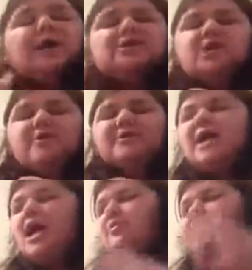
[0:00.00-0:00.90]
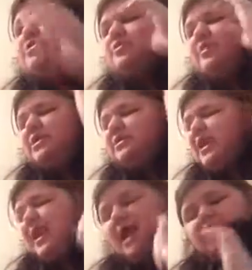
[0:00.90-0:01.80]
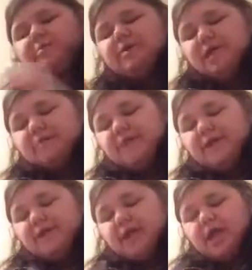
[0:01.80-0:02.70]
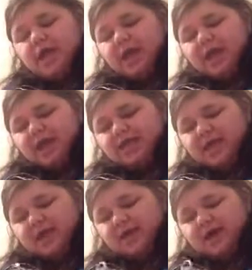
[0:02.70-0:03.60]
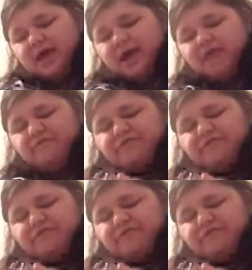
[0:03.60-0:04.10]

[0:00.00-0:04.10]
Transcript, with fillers: and so is owl, so I need to get an owl keyring. And then I have